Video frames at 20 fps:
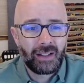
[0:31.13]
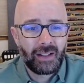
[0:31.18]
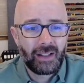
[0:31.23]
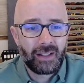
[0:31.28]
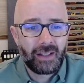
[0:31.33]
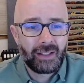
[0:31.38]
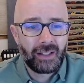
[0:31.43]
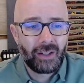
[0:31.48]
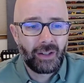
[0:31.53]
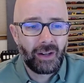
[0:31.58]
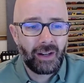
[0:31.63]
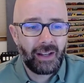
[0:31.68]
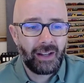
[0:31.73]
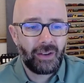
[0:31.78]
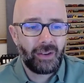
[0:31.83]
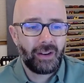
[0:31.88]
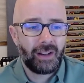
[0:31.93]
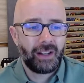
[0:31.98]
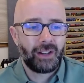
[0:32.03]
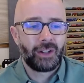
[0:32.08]

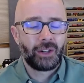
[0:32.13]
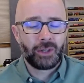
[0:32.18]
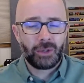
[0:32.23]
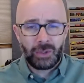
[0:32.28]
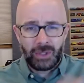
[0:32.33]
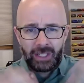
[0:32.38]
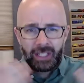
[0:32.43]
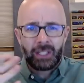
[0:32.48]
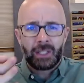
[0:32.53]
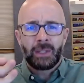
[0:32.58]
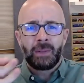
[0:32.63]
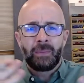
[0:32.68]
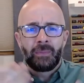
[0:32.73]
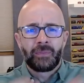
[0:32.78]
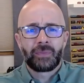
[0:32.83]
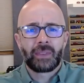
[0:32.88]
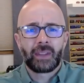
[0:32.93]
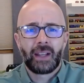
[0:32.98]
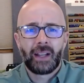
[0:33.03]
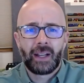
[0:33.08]
introduced here.
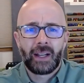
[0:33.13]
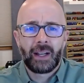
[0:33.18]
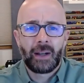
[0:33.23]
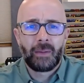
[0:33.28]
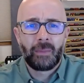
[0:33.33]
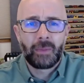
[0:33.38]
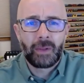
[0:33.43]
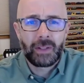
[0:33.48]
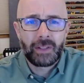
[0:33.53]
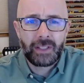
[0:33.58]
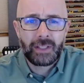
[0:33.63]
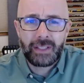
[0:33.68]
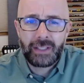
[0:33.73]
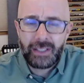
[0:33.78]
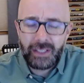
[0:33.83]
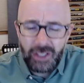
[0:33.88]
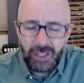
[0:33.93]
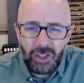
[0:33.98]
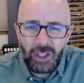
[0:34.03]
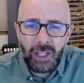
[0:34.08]

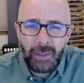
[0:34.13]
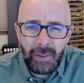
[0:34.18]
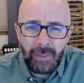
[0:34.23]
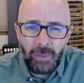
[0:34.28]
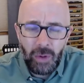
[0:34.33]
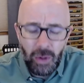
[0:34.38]
Just a little bit more